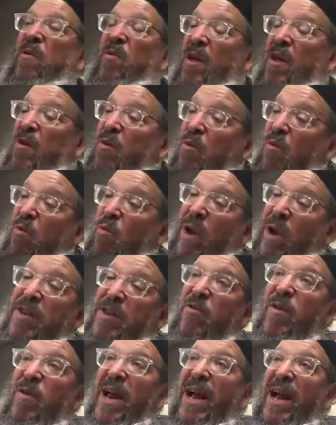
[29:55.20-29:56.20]
And then when
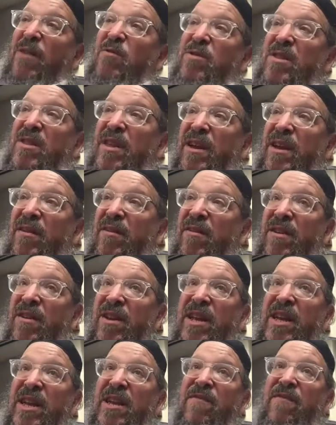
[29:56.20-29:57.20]
you're out there,
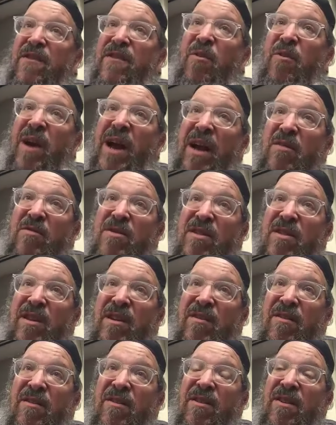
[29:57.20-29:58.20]
if you're out
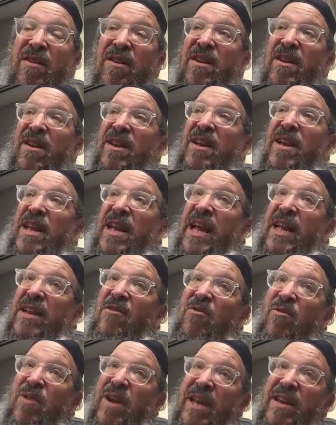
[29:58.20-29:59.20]
there, and
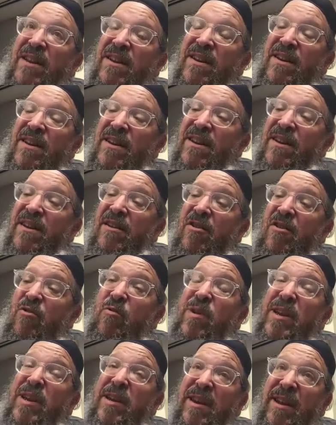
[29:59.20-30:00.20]
you get
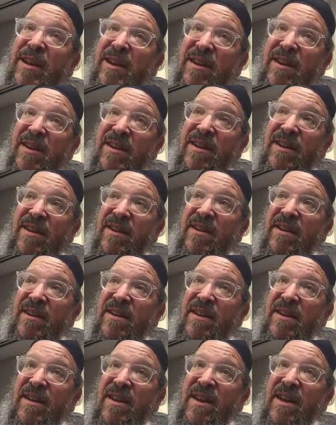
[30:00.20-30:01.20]
greedy,
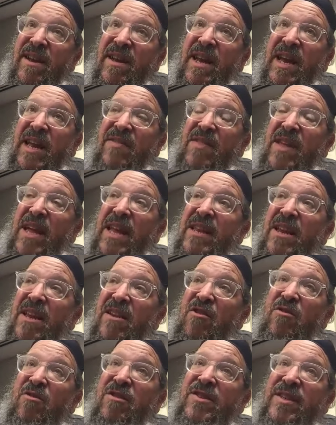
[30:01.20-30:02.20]
and then
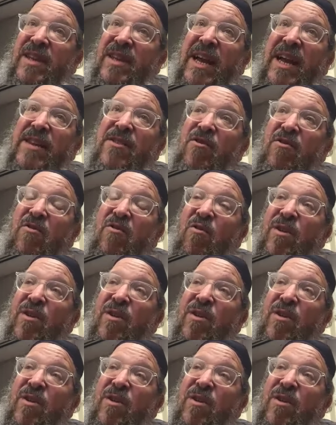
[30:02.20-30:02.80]
you decide you're